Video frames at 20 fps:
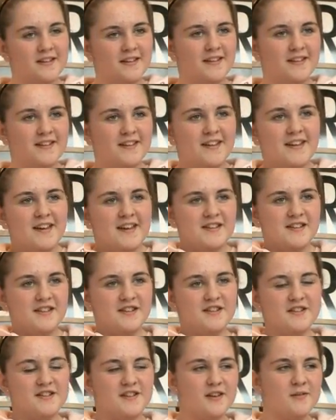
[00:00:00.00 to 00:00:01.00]
so
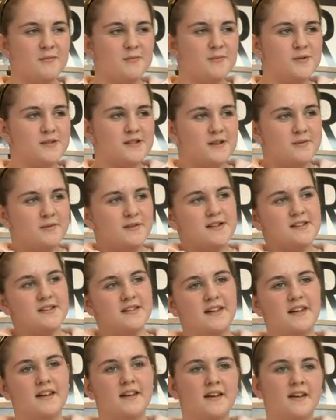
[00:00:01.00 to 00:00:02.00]
she's just turned Muslim
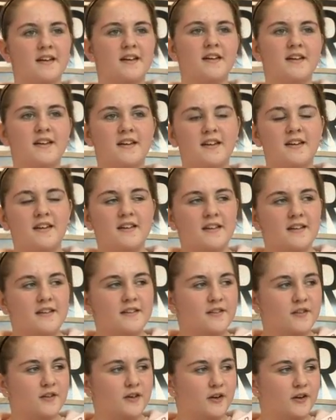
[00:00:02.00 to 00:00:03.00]
recently.
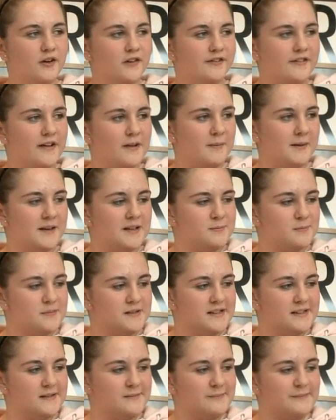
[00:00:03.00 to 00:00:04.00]
Got a lot of family that's
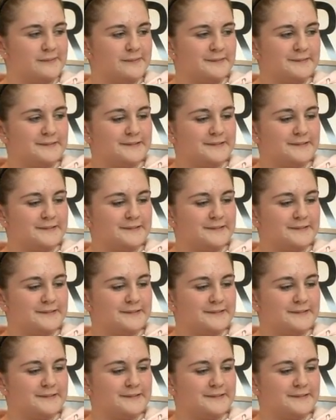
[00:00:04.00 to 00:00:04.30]
Muslim.